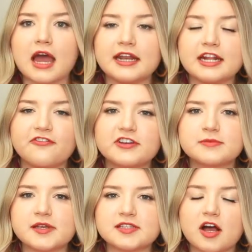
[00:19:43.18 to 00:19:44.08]
I need to
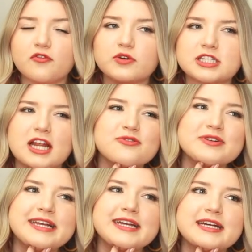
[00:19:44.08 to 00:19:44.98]
fix myself, which I don't
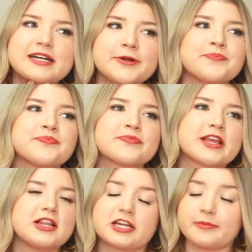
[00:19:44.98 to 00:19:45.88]
really
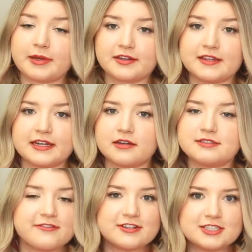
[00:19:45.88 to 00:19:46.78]
looking back on that now,
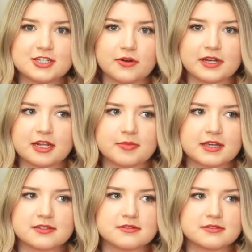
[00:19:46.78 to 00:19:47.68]
definitely don't need
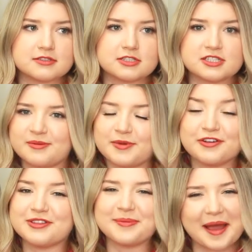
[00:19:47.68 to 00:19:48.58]
because there's just a
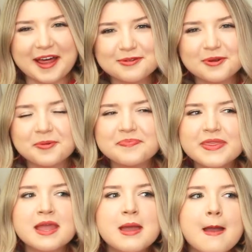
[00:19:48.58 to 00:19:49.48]
mirror in the bathroom.
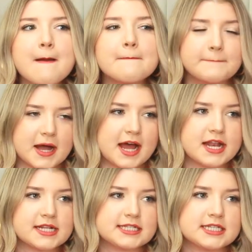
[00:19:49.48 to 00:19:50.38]

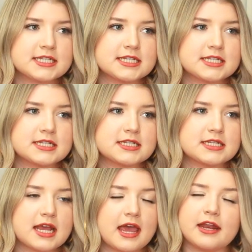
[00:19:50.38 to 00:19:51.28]

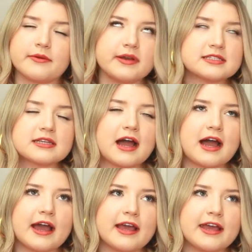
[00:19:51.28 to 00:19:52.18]
But anyways,
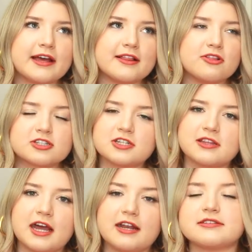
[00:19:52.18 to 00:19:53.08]
I looked
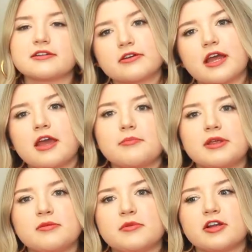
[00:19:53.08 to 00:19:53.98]
online. I was like, okay,
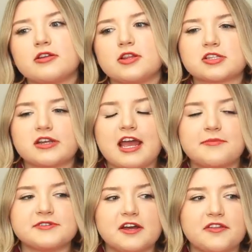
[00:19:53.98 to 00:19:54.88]
mini mirror. Looked on
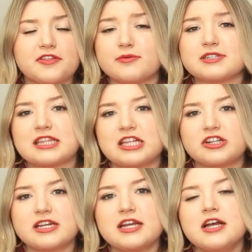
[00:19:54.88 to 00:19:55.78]
Amazon. There was
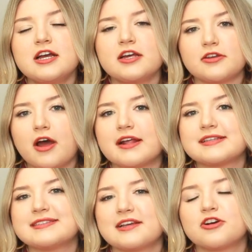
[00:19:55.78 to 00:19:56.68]
literally not a
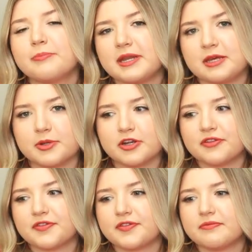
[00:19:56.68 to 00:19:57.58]
single mini mirror